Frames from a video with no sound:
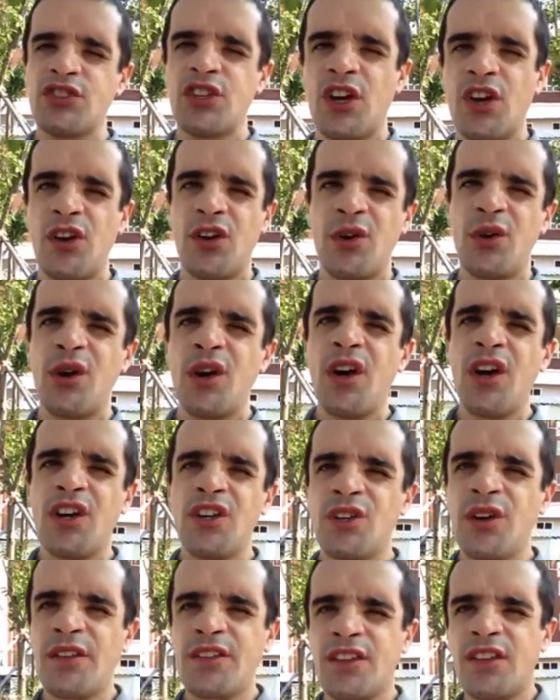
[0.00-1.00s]
So
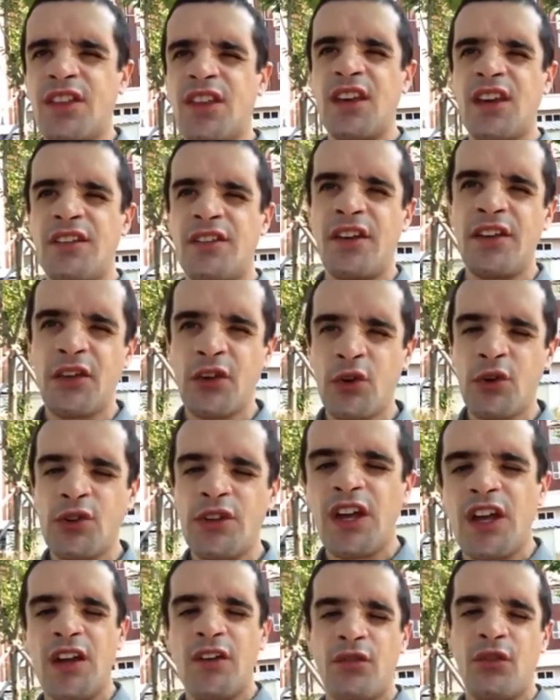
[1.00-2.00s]
you have to think of other
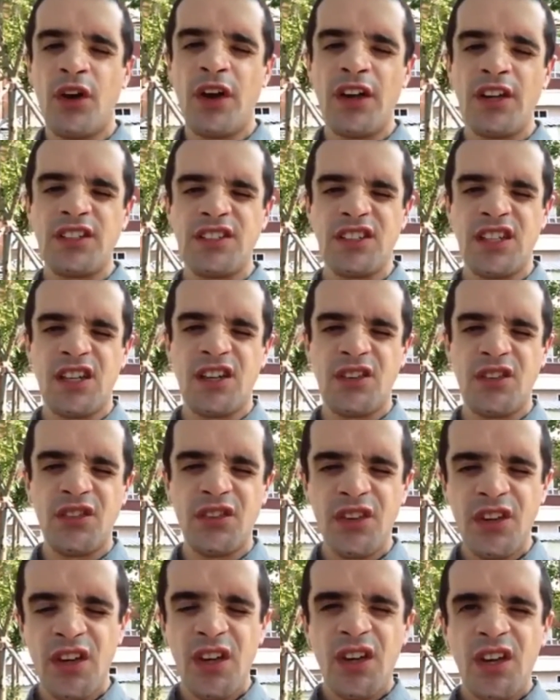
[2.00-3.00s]
creative ways of